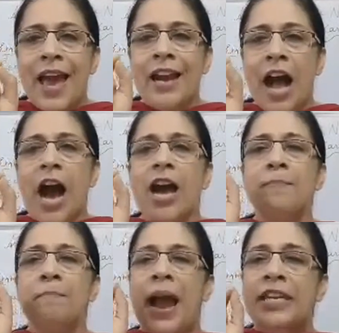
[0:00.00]
are
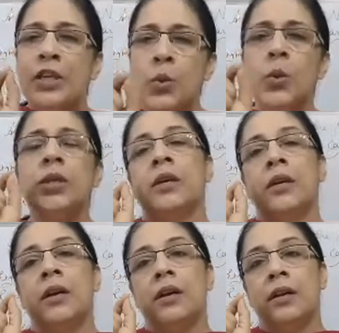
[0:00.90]
minute
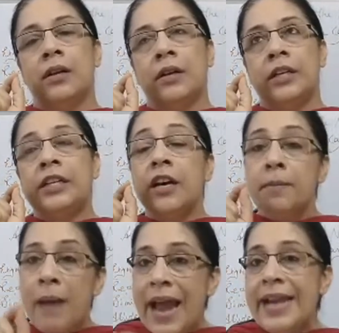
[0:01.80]

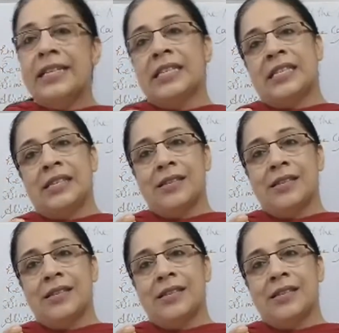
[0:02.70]
termites,